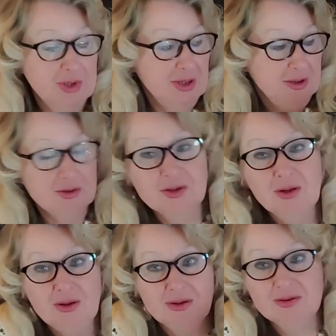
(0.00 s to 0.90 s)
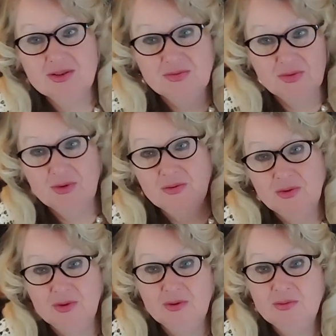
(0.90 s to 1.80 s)
billion dollars for
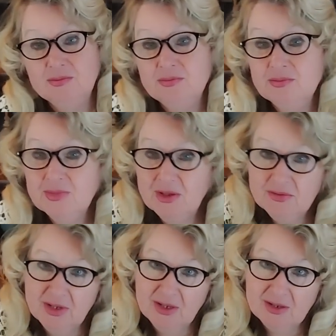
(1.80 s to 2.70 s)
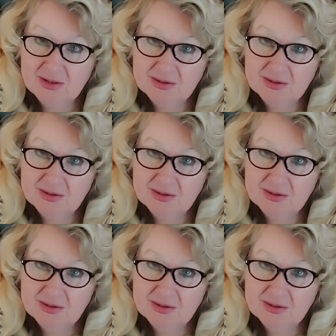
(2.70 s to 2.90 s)
for nothing.